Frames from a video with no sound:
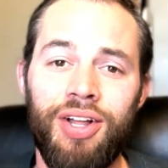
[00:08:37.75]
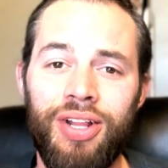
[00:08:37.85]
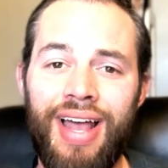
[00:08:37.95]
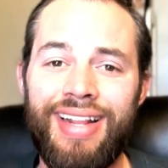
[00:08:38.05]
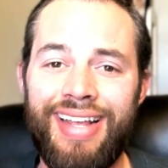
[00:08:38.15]
a
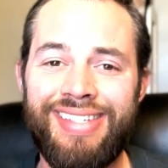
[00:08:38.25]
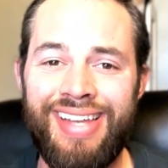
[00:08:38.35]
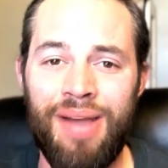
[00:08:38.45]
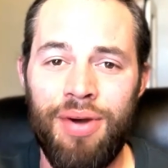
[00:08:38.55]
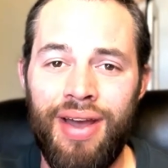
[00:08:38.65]
lot less
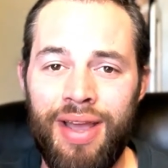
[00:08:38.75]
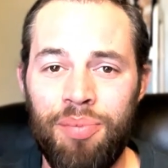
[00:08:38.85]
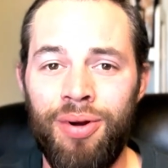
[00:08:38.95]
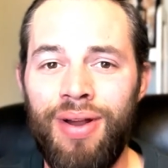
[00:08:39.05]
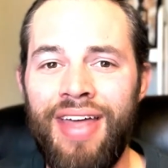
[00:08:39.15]
time on
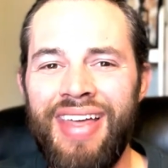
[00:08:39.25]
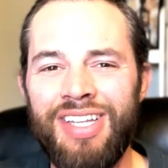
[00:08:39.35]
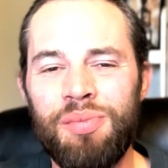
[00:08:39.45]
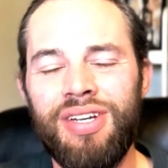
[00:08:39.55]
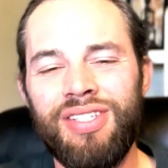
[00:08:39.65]
Haiper, and
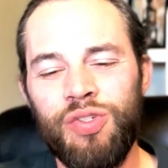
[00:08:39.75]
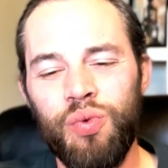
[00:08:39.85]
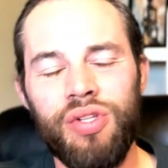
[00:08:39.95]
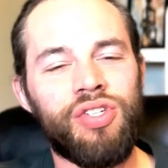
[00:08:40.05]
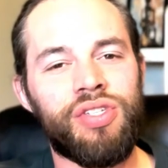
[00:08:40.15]
that's because it's
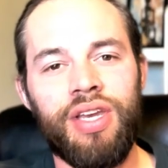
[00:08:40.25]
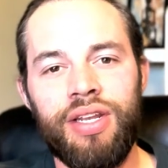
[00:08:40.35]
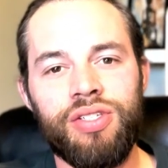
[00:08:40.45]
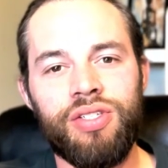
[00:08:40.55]
really just getting